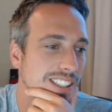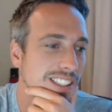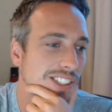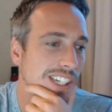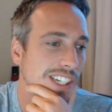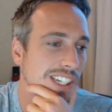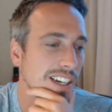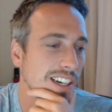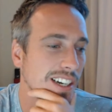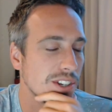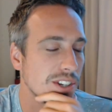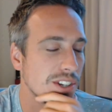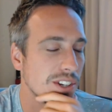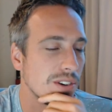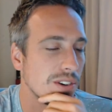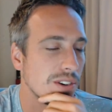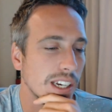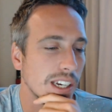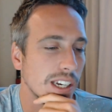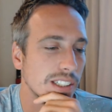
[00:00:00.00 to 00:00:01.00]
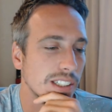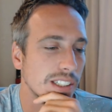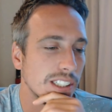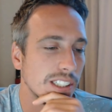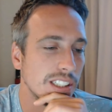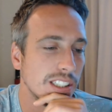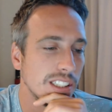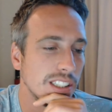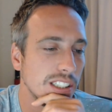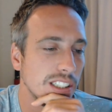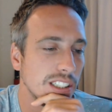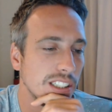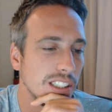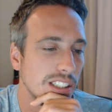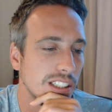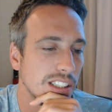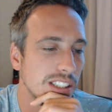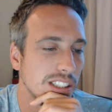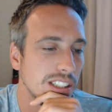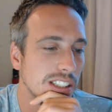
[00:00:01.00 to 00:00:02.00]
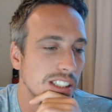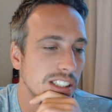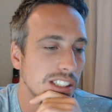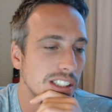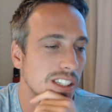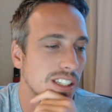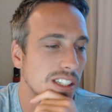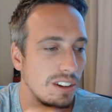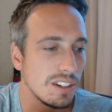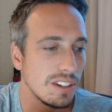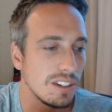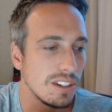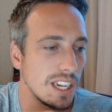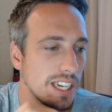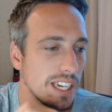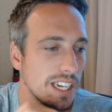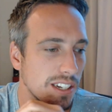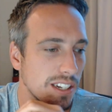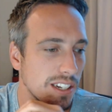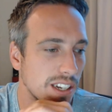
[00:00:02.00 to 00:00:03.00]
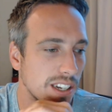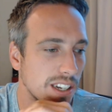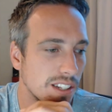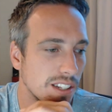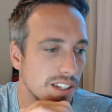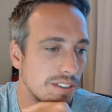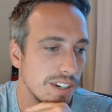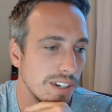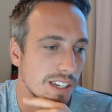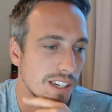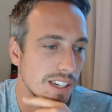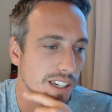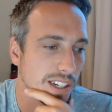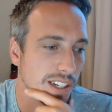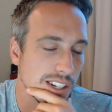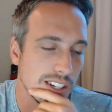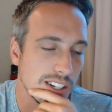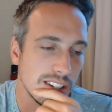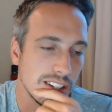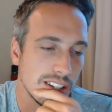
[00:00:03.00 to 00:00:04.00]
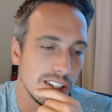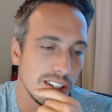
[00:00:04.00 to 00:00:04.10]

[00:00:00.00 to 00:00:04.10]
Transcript: Check_Checkio. He's an old legend on 3.6.